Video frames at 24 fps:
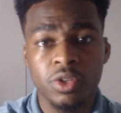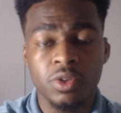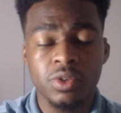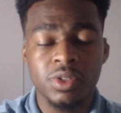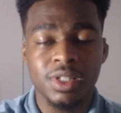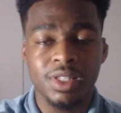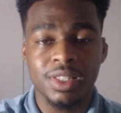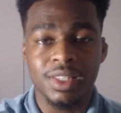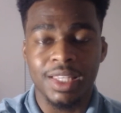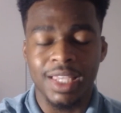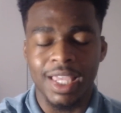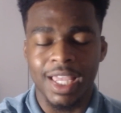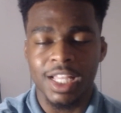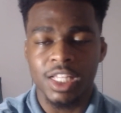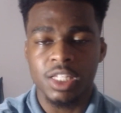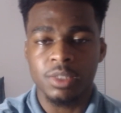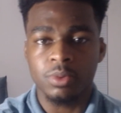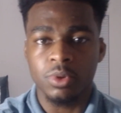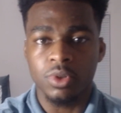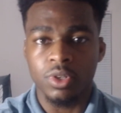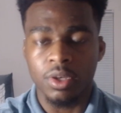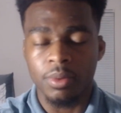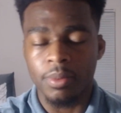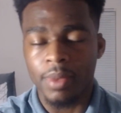using the
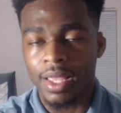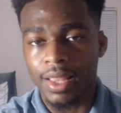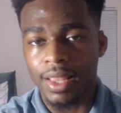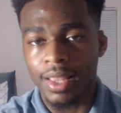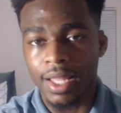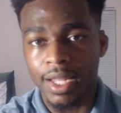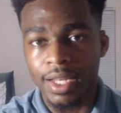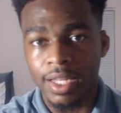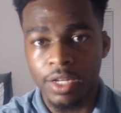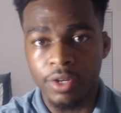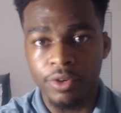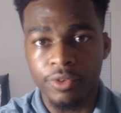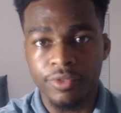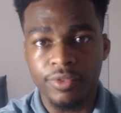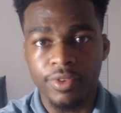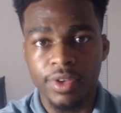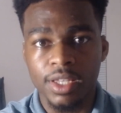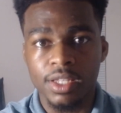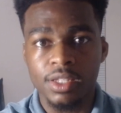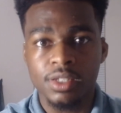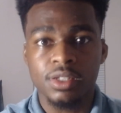Ansible command line interface.